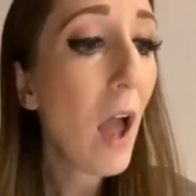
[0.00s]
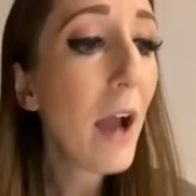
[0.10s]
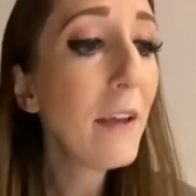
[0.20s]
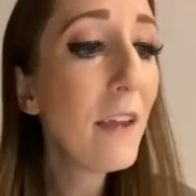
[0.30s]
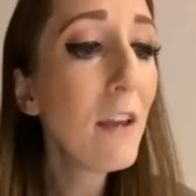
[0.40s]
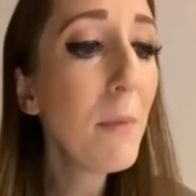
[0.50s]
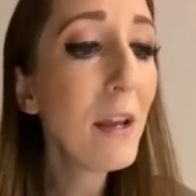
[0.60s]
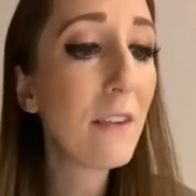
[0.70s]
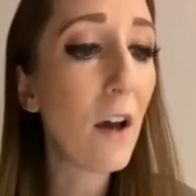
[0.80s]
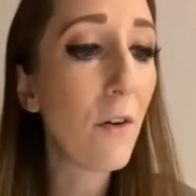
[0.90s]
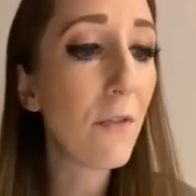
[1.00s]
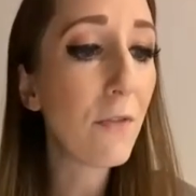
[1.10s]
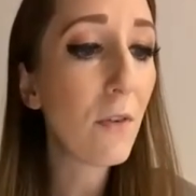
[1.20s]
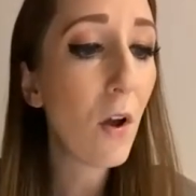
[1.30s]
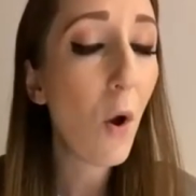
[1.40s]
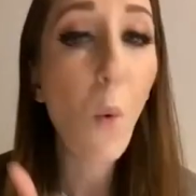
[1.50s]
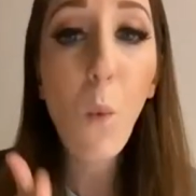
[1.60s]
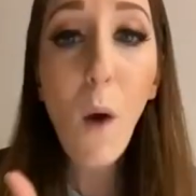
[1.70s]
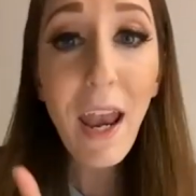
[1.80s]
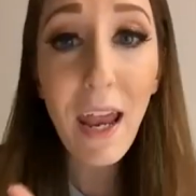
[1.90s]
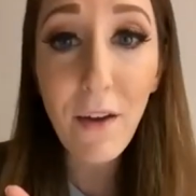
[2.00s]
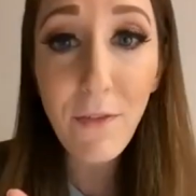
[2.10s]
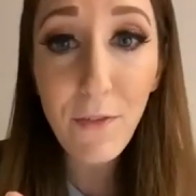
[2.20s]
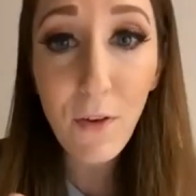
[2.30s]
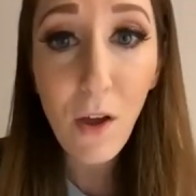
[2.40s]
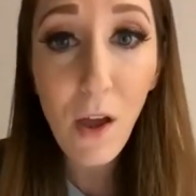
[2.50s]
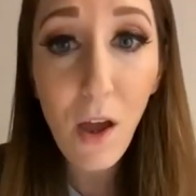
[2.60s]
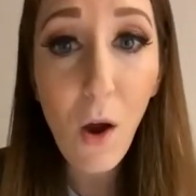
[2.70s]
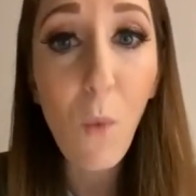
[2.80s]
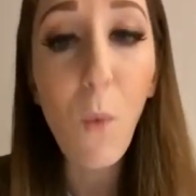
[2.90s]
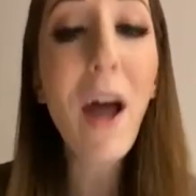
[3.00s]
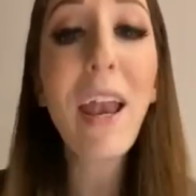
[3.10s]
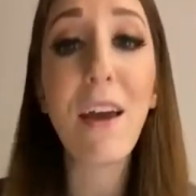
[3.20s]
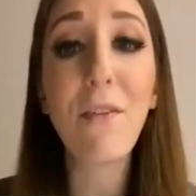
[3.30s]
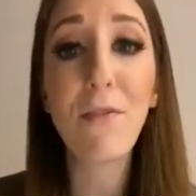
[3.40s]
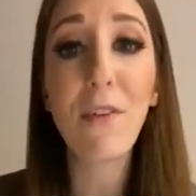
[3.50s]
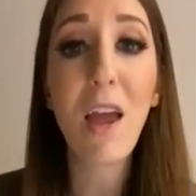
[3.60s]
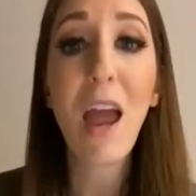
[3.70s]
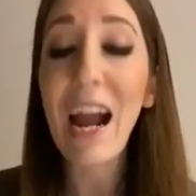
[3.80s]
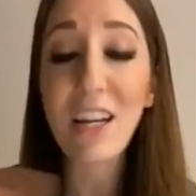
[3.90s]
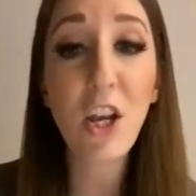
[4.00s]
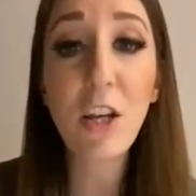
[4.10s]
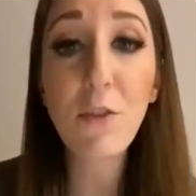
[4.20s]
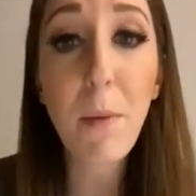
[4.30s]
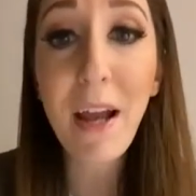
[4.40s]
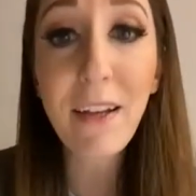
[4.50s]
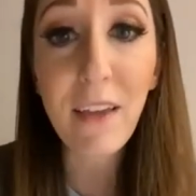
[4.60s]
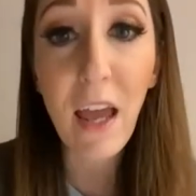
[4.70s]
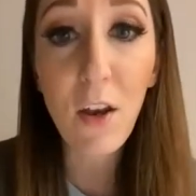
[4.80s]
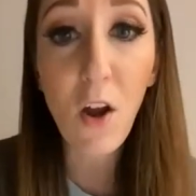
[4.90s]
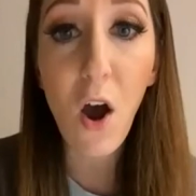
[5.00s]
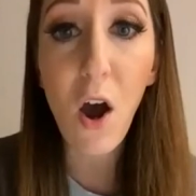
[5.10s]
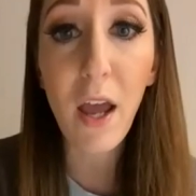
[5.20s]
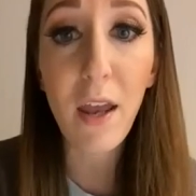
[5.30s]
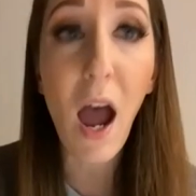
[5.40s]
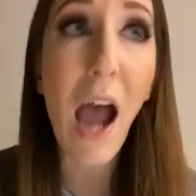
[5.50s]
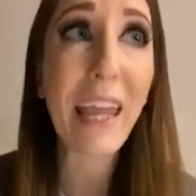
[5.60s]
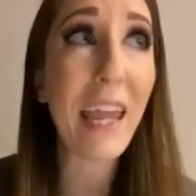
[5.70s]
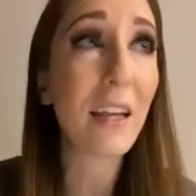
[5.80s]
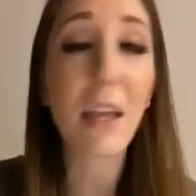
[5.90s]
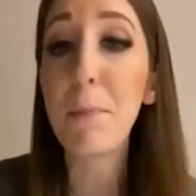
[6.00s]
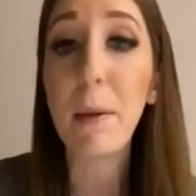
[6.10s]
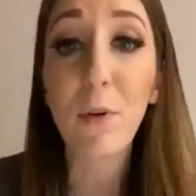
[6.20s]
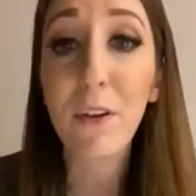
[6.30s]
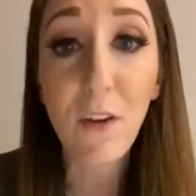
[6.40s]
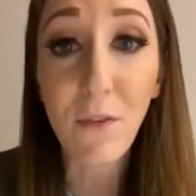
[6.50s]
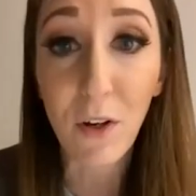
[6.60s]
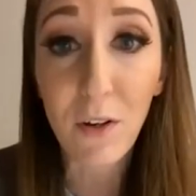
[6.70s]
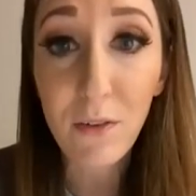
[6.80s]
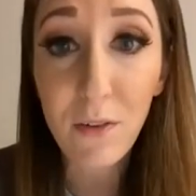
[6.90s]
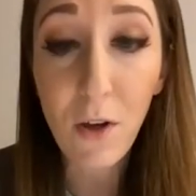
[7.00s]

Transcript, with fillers: I said to myself, what if, what if I changed my mindset on I can't get people to silver?